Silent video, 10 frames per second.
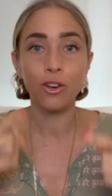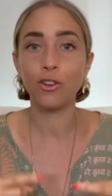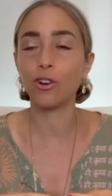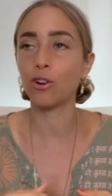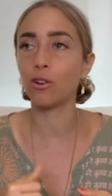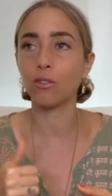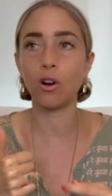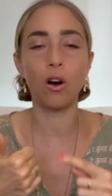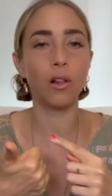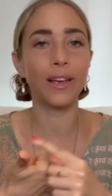you're
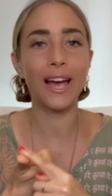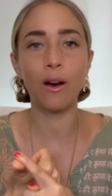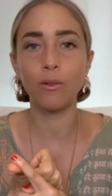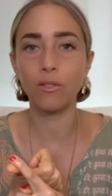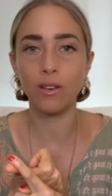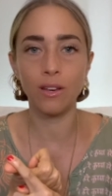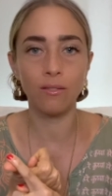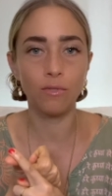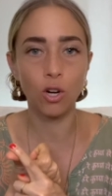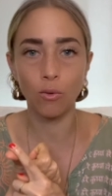calling out the
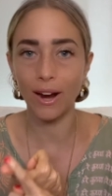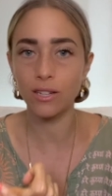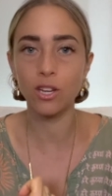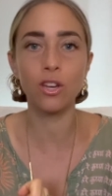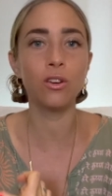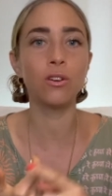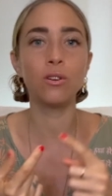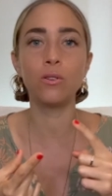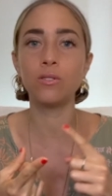correct cues,